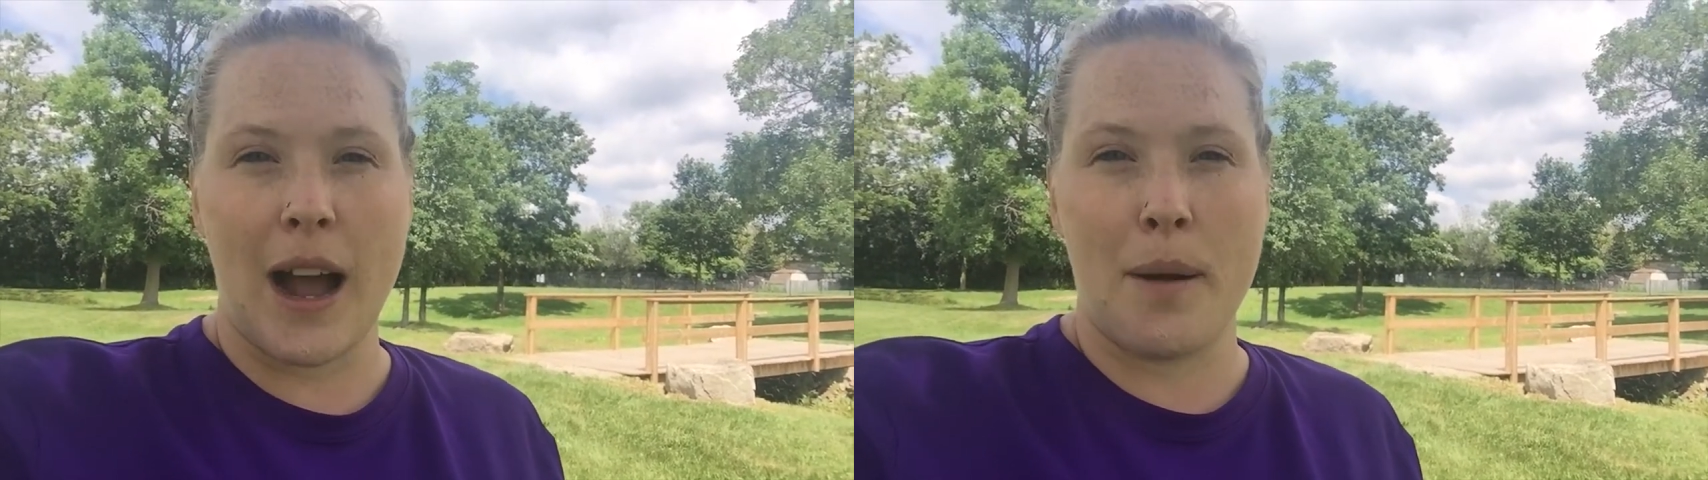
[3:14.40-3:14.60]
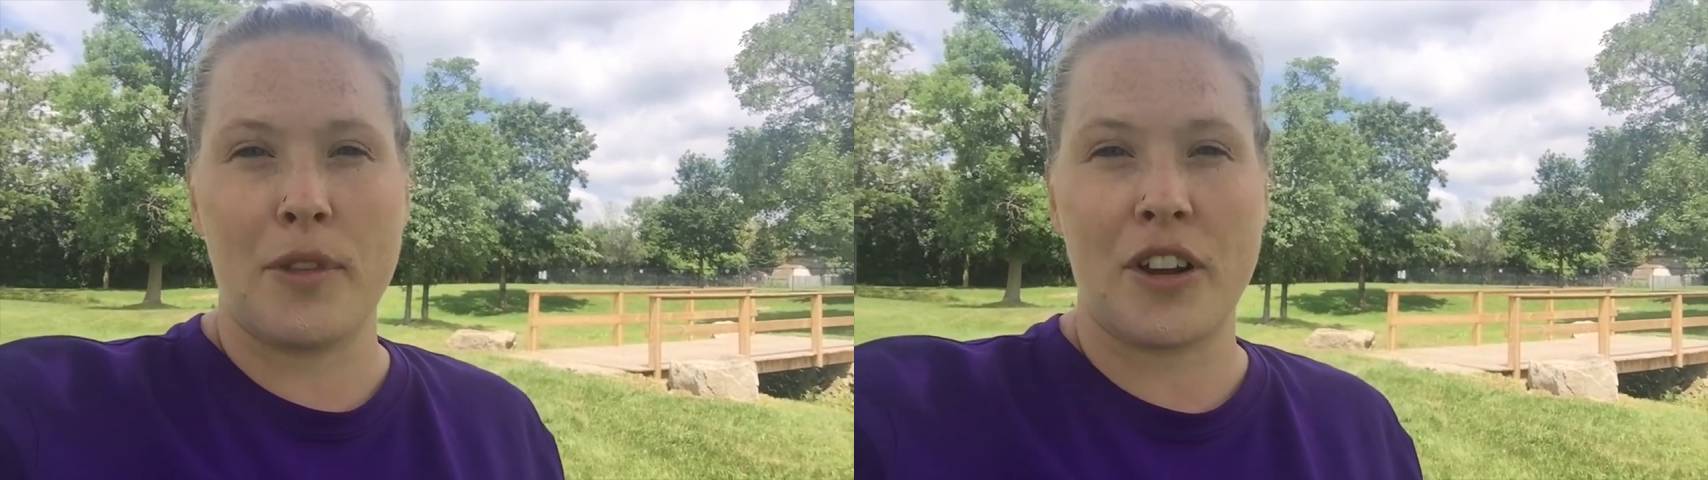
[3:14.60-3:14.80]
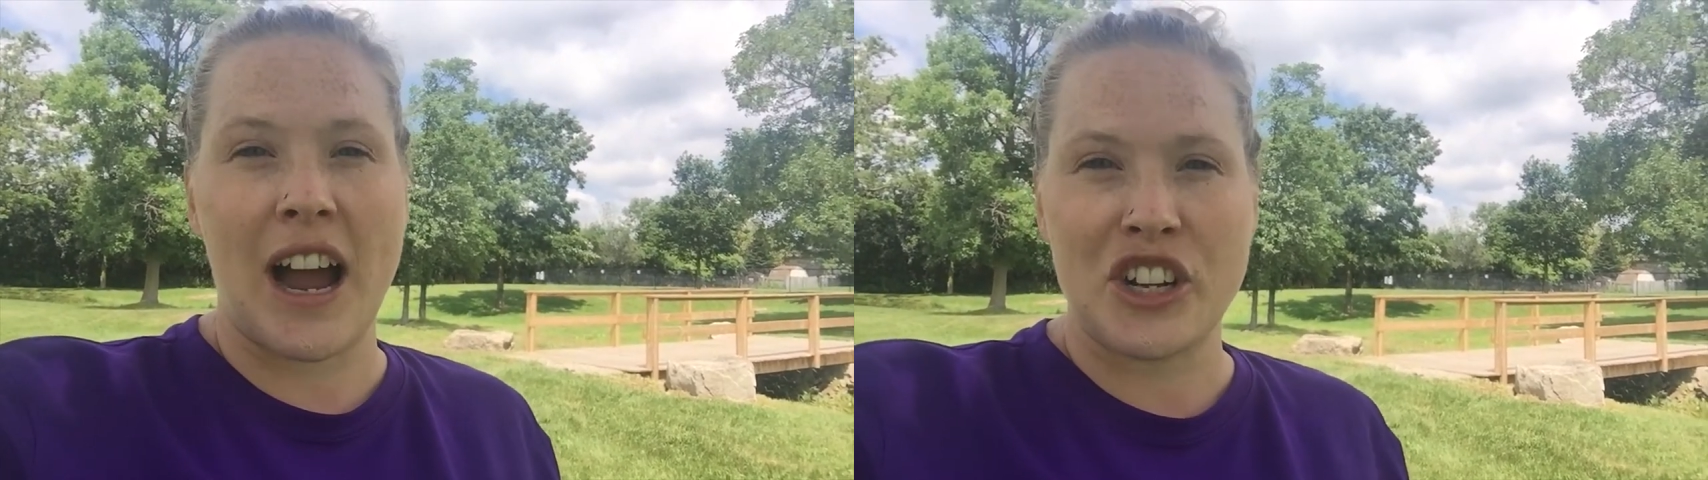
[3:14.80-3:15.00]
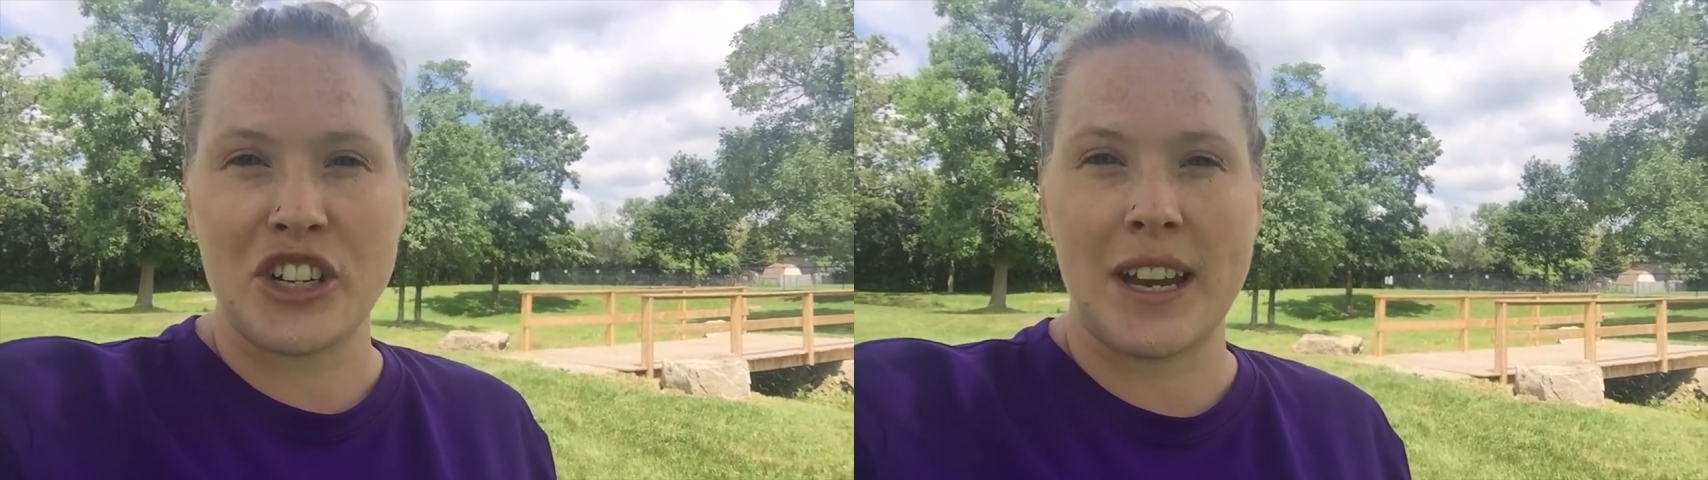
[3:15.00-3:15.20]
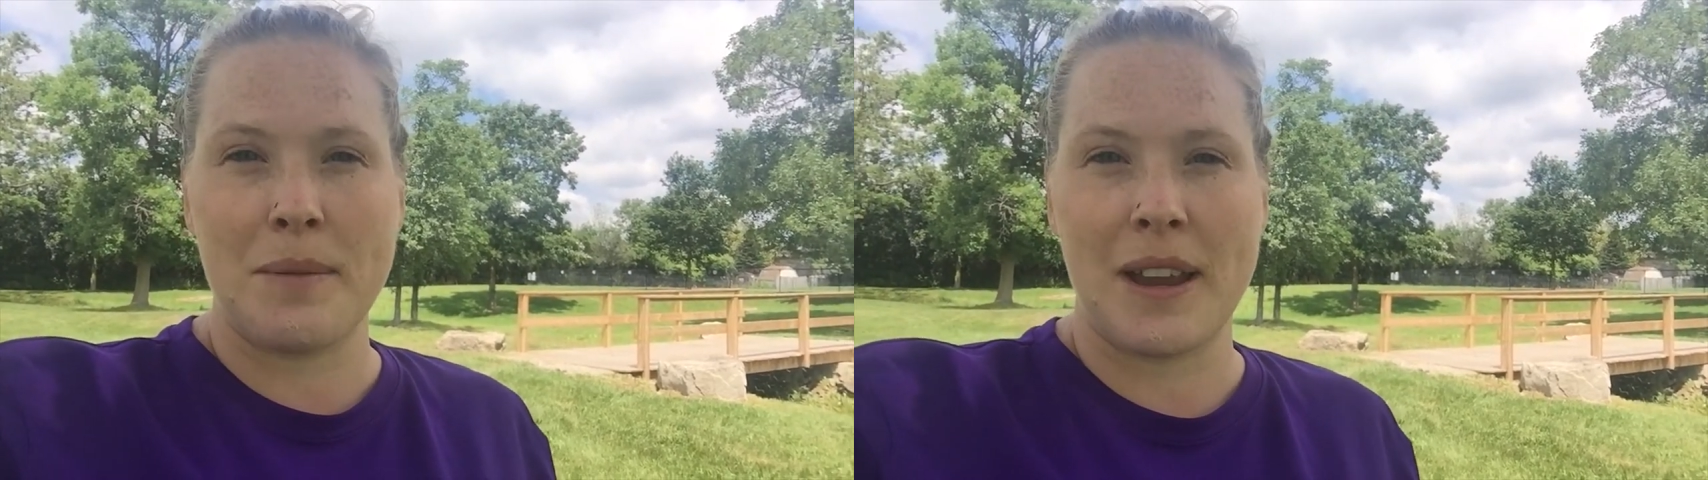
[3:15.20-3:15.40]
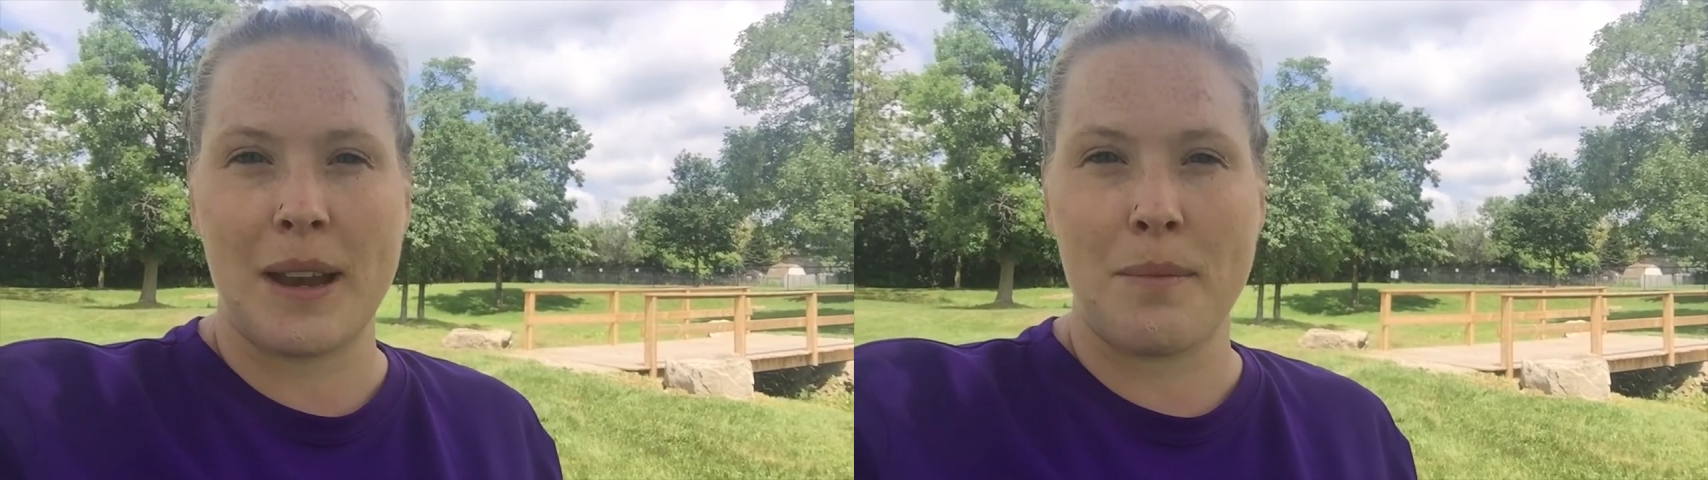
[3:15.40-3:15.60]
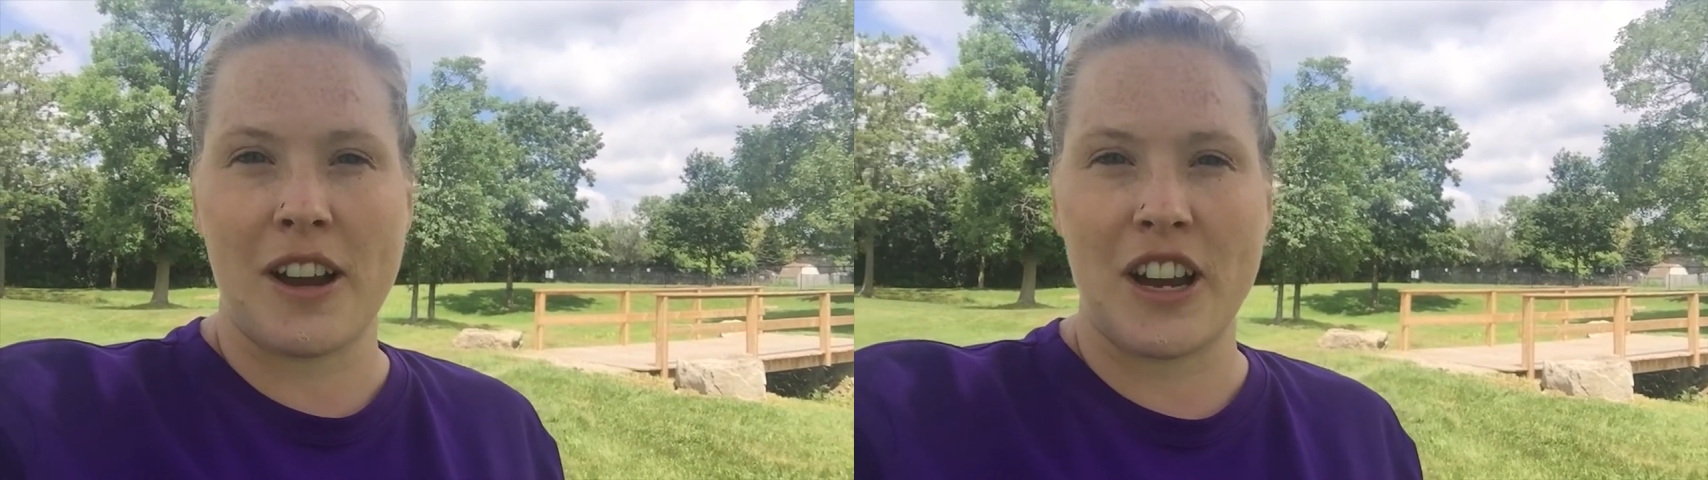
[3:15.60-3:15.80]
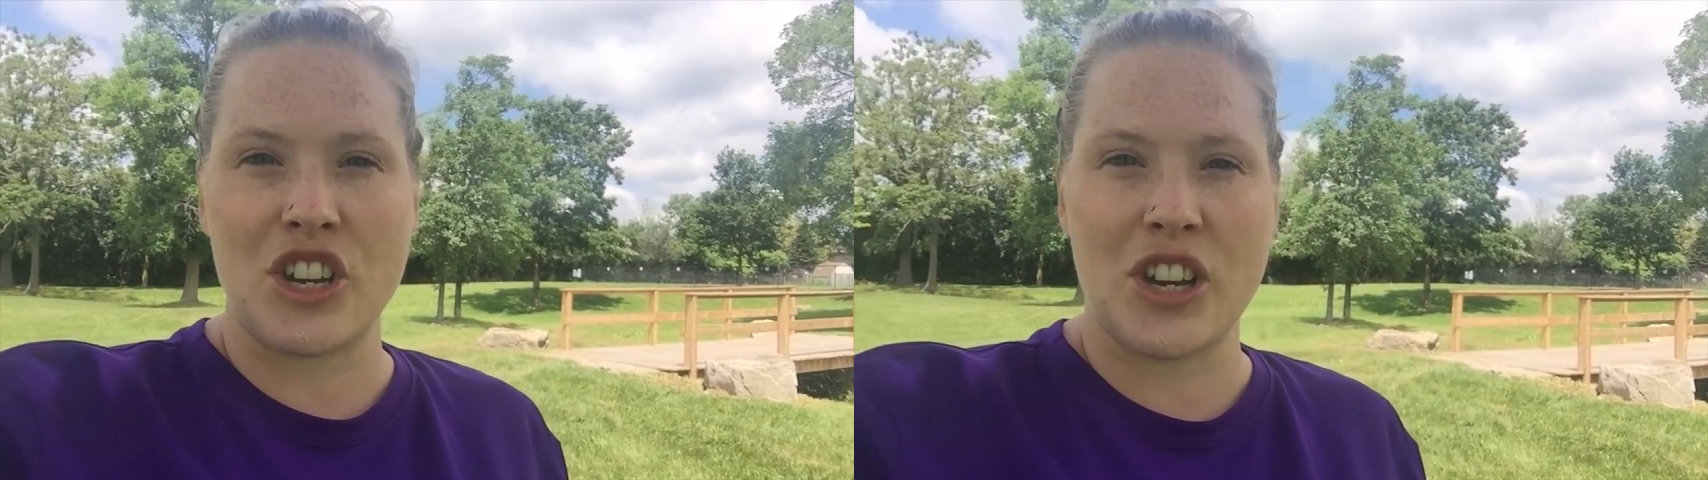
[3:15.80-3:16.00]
They're actually going to be getting married